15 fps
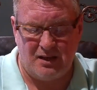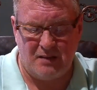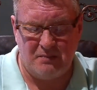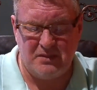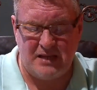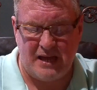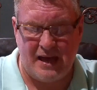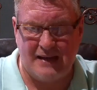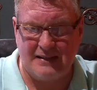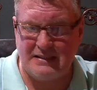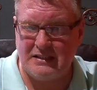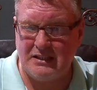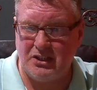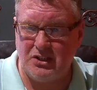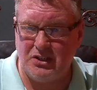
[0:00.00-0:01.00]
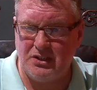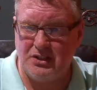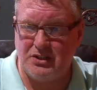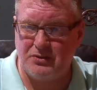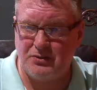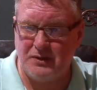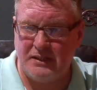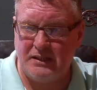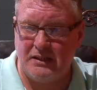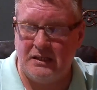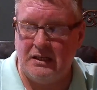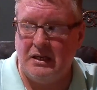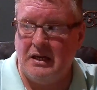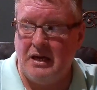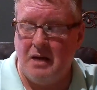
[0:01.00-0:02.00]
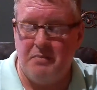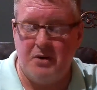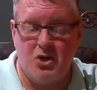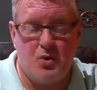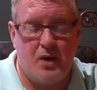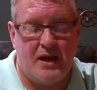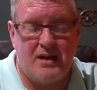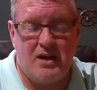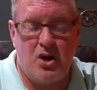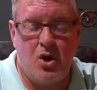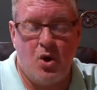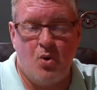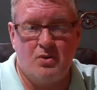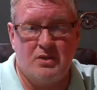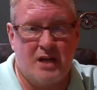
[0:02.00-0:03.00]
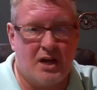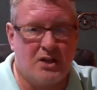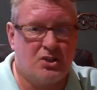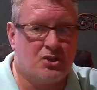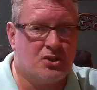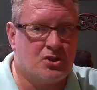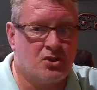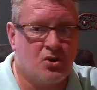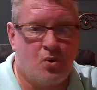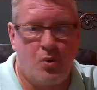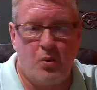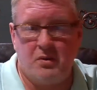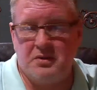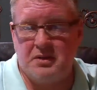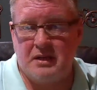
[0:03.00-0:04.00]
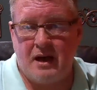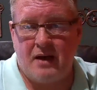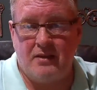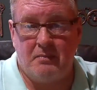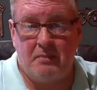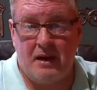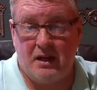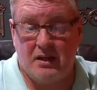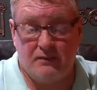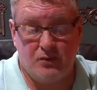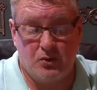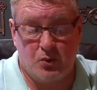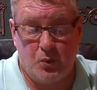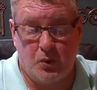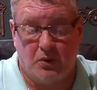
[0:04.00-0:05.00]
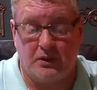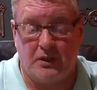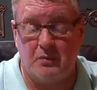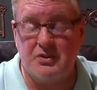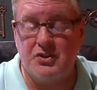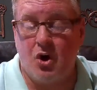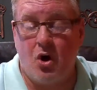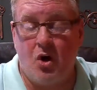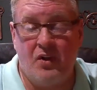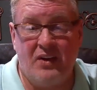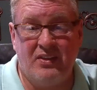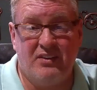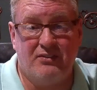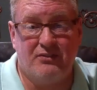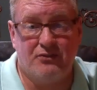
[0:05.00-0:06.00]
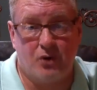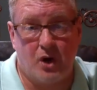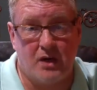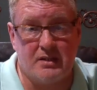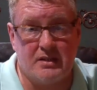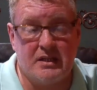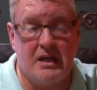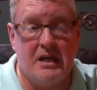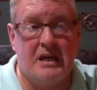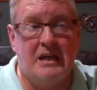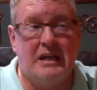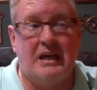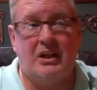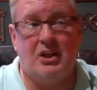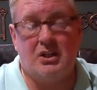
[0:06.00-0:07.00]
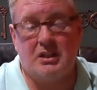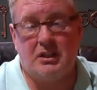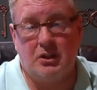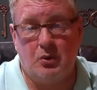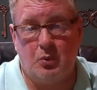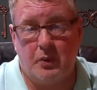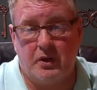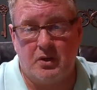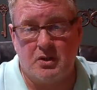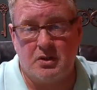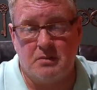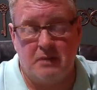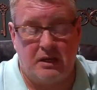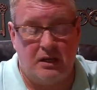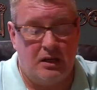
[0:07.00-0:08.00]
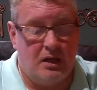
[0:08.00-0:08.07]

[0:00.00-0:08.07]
tack stitches through it, but you had no texture, no quilting on the back of your quilt. It was all on the front. It looked a little weird to me.